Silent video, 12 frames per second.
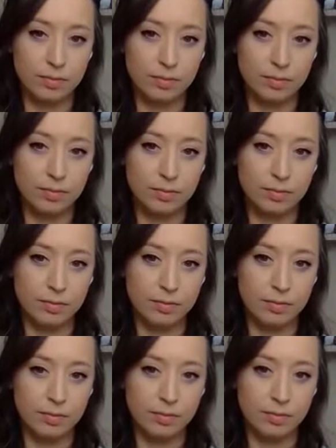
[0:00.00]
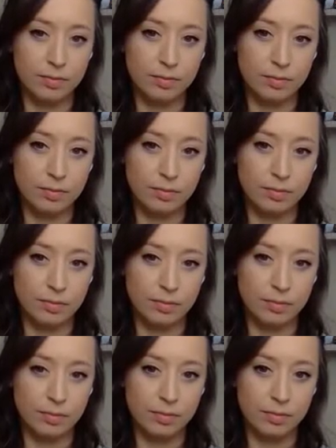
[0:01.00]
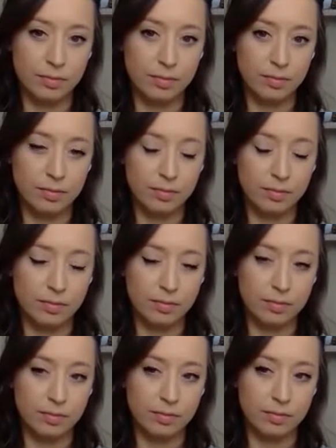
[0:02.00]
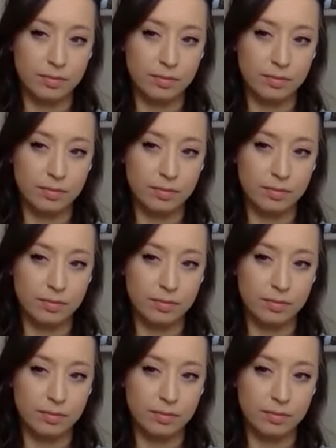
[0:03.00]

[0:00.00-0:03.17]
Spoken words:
(not speaking)